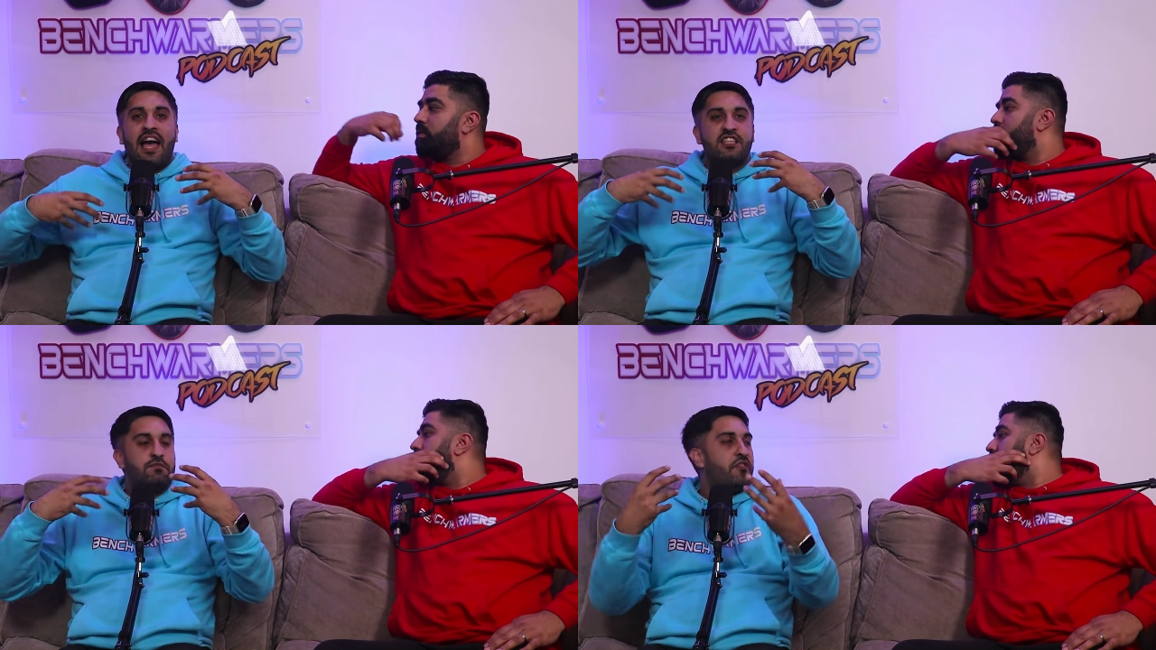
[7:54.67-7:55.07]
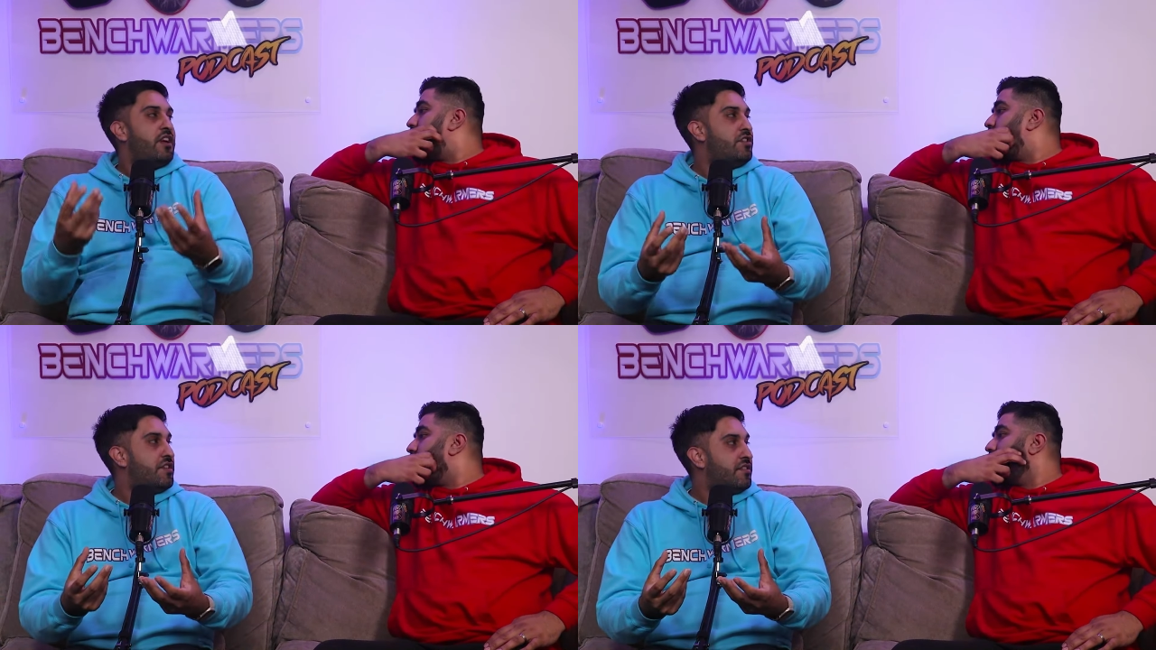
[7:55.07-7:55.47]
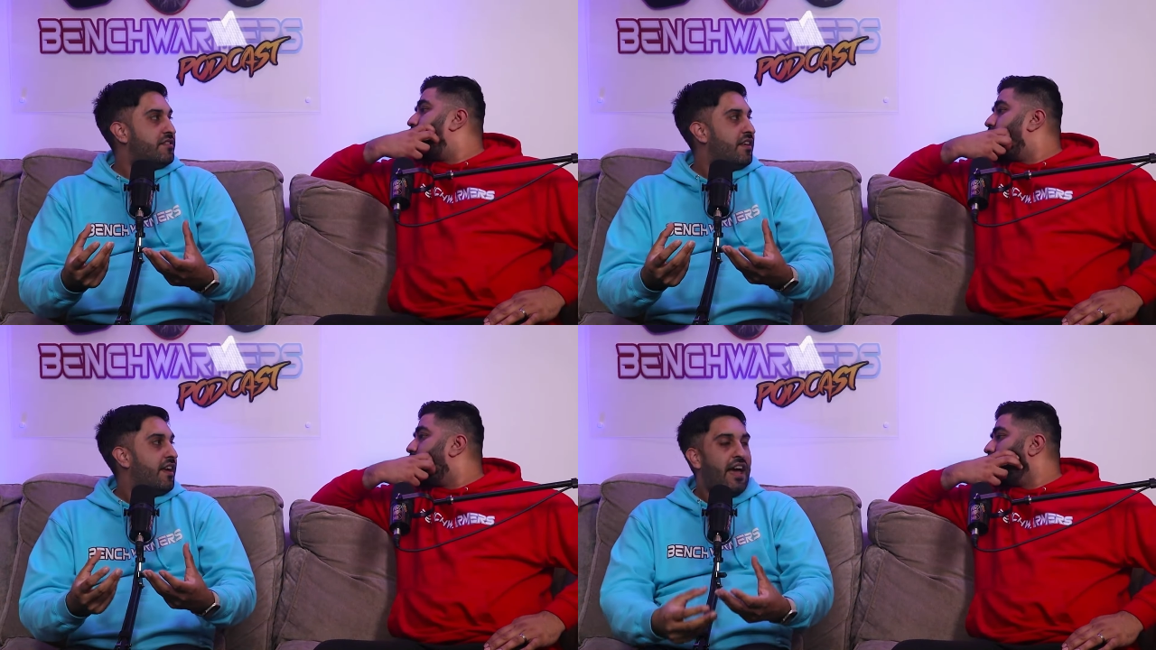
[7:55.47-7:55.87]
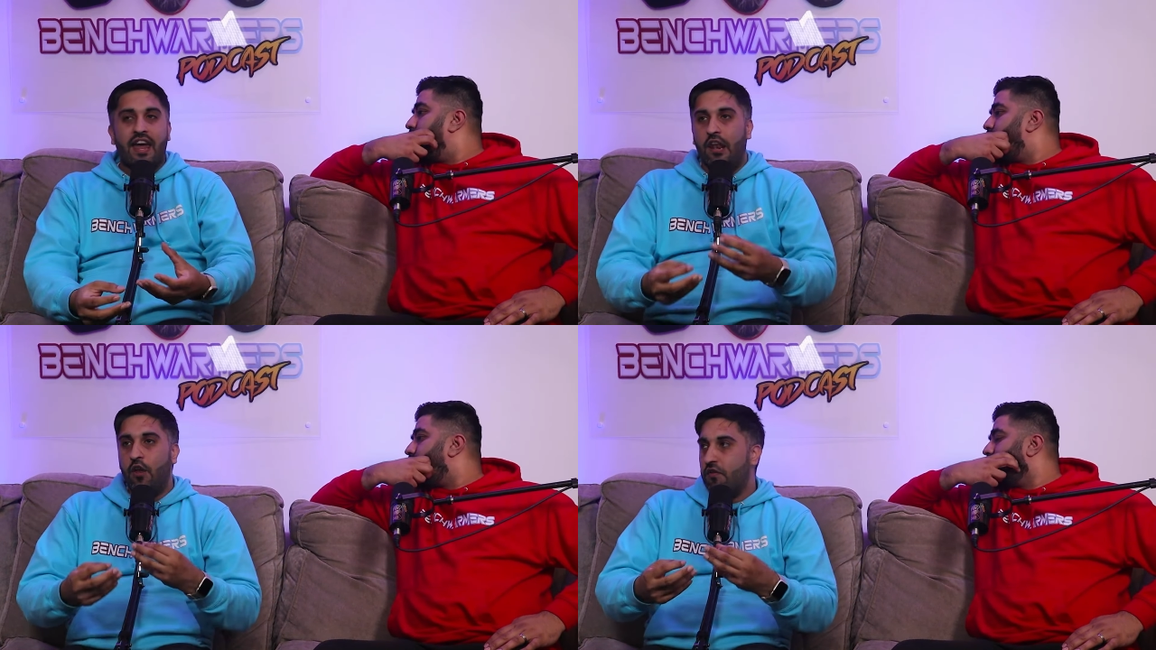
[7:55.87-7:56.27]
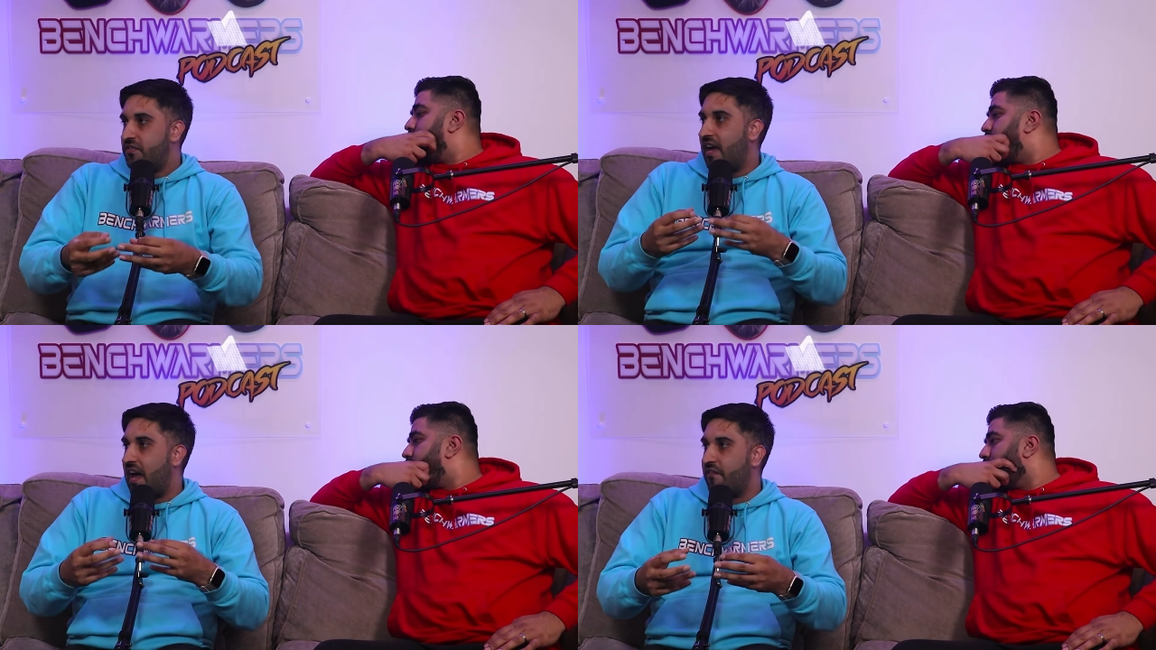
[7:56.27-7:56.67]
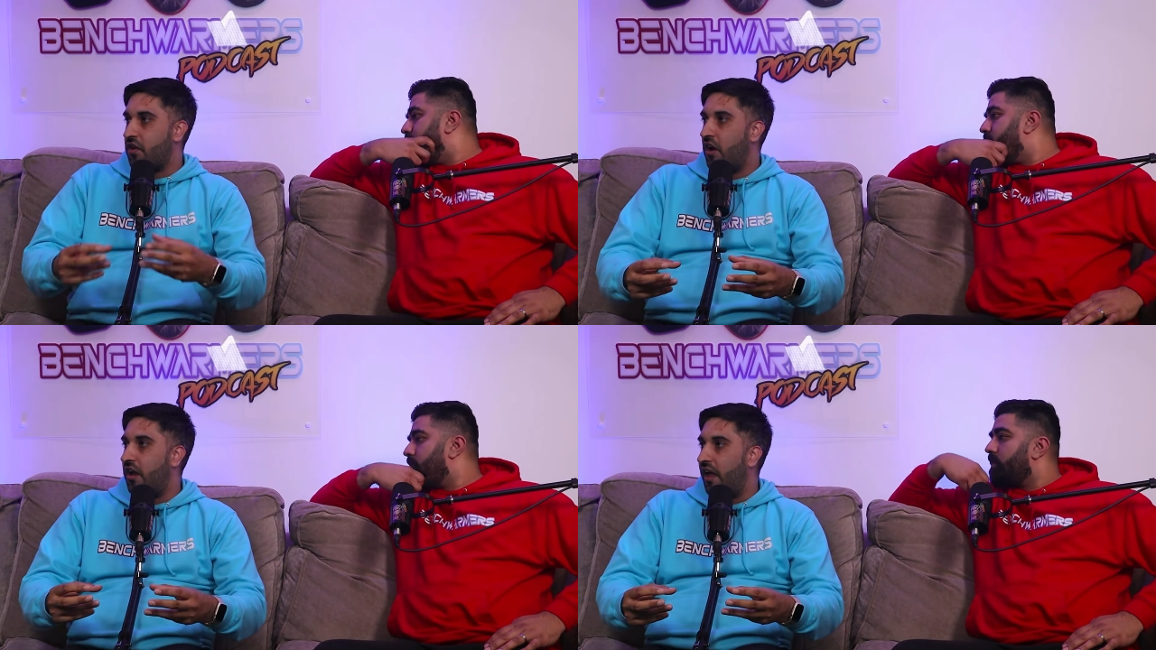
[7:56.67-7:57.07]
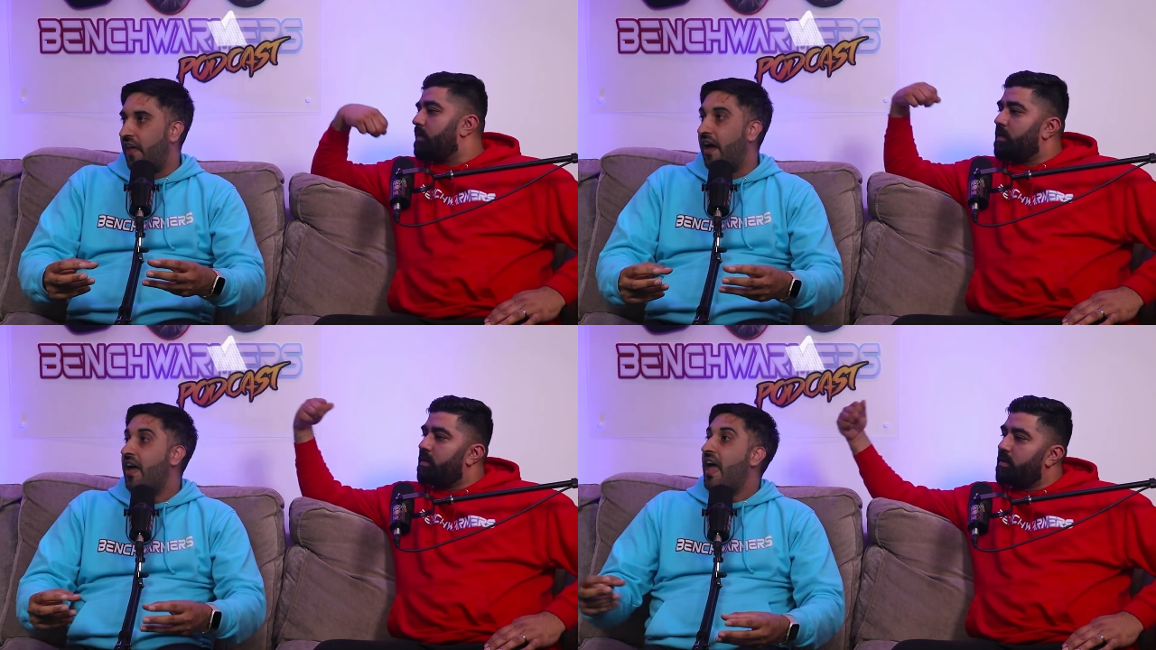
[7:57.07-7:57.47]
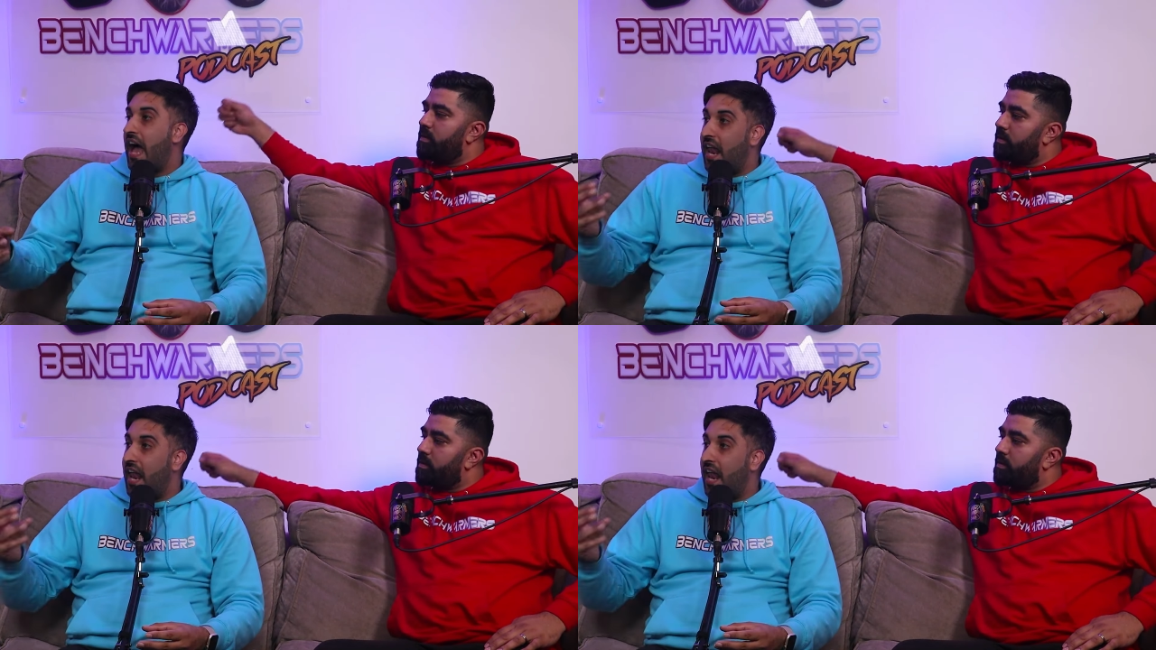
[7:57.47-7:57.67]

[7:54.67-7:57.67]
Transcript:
Speaker 1: aspirations. I'd love to have a car like that.